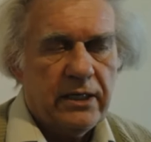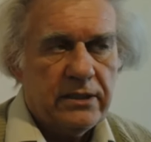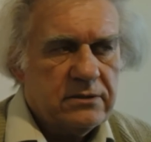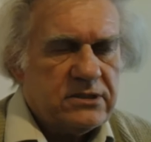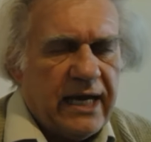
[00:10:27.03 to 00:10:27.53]

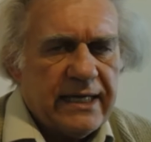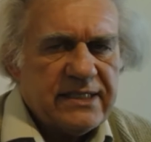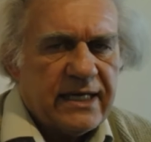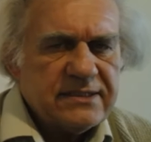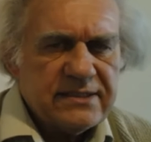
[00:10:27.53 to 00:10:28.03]
No, science
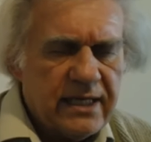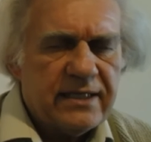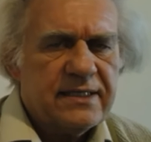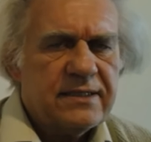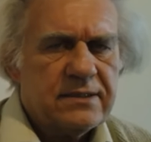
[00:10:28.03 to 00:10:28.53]
has
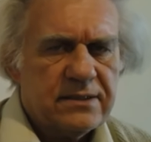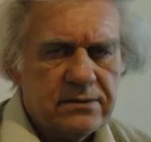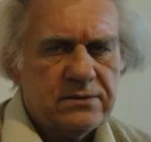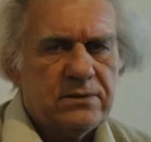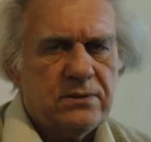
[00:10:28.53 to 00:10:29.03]
nothing to
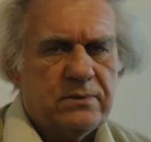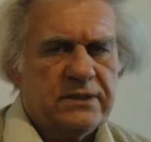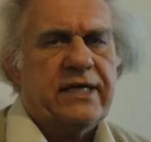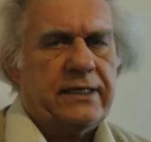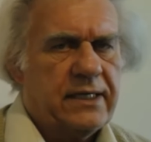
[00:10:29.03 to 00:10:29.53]
do
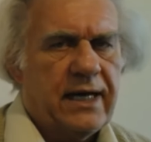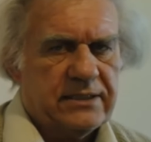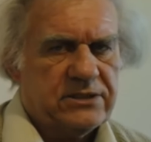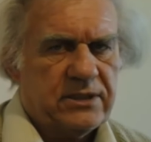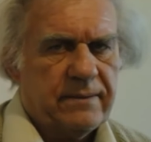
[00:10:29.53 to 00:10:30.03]
with
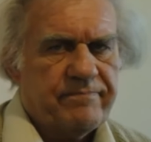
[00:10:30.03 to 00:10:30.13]
technology.